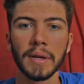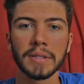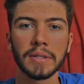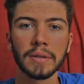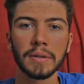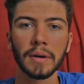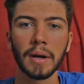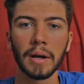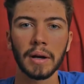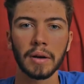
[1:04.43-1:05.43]

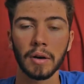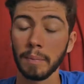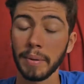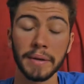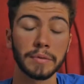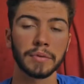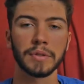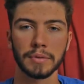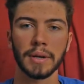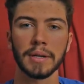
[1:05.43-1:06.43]
So compared to
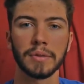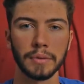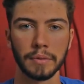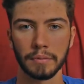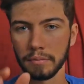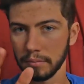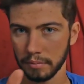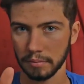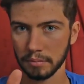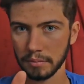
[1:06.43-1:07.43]
Strike 2,
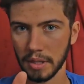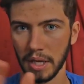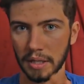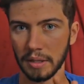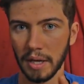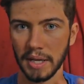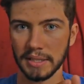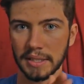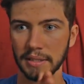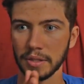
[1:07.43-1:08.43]
and I
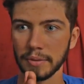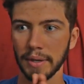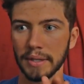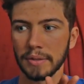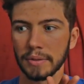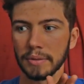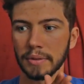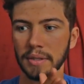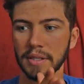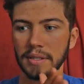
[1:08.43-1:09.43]
think Strike
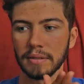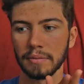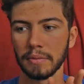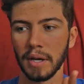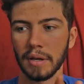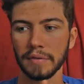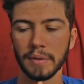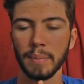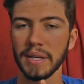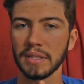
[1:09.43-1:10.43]
2 is one of
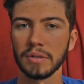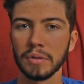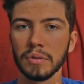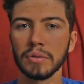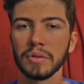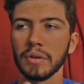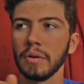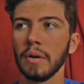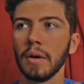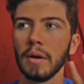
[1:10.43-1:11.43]
the best too,
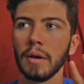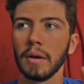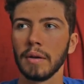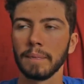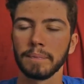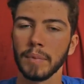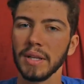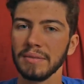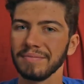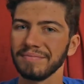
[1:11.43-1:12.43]
so
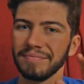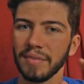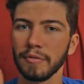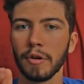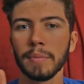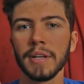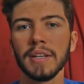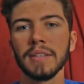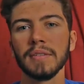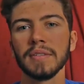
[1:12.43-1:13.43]
but for
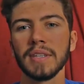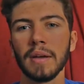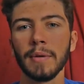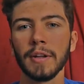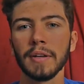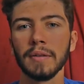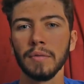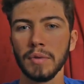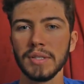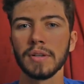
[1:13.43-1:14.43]
me thermaling
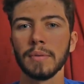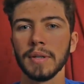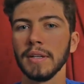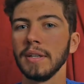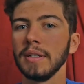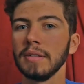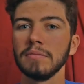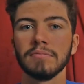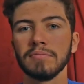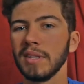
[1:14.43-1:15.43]
with the Go Mini
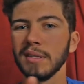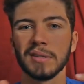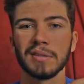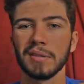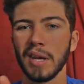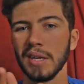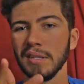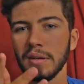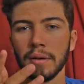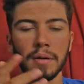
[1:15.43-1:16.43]
is
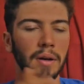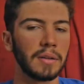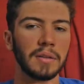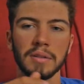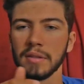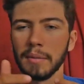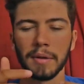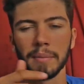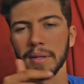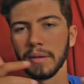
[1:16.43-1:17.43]
easier and it's
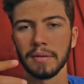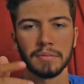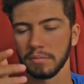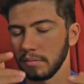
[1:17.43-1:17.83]
thermal better.